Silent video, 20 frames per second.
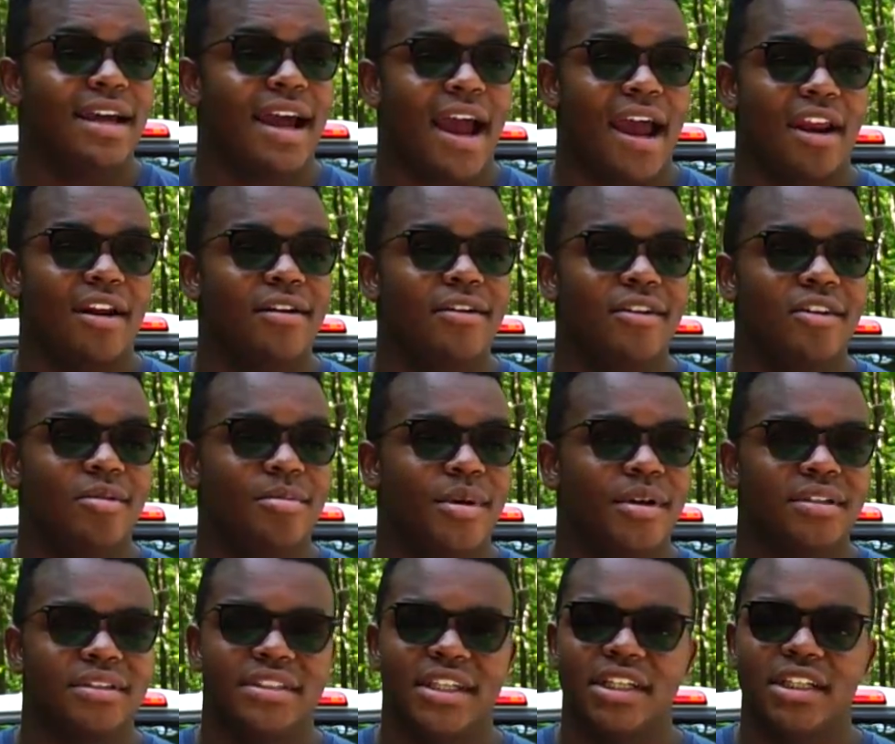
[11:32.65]
I don't know
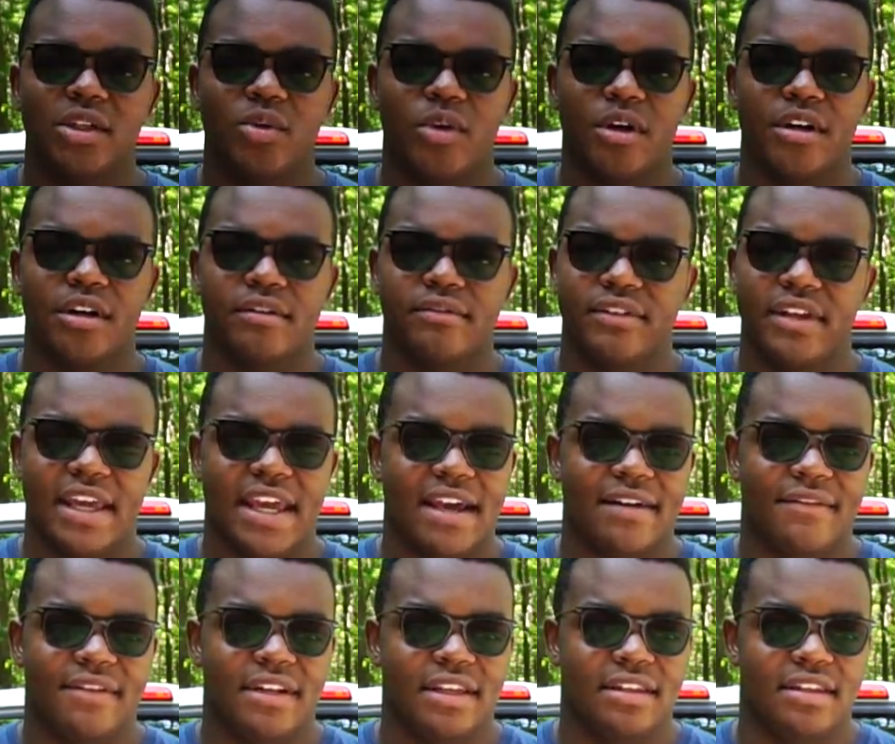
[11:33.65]
about Delaware if they
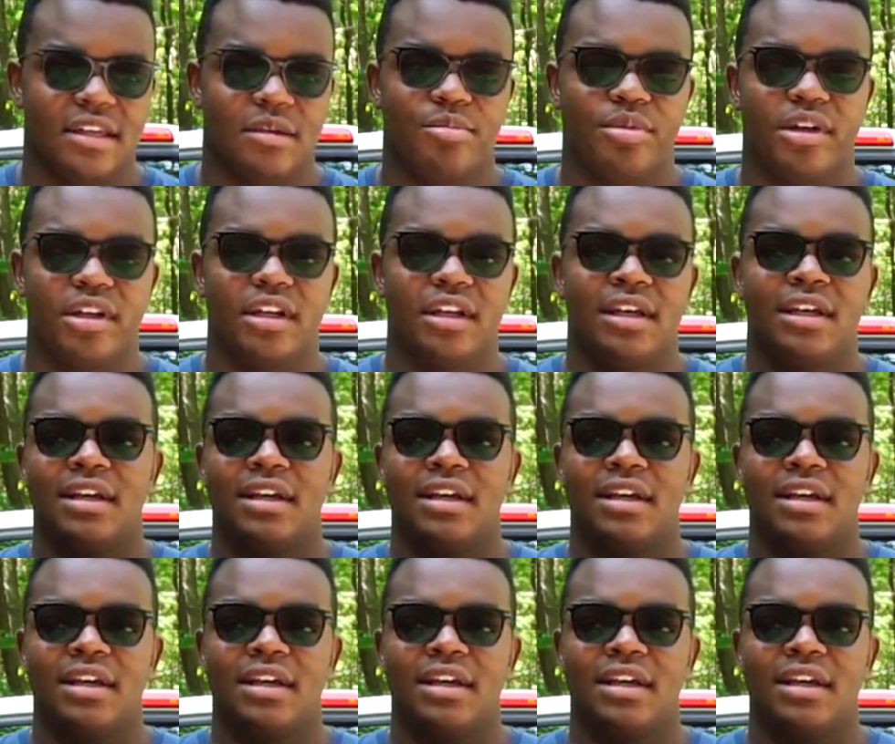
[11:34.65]
have anything, but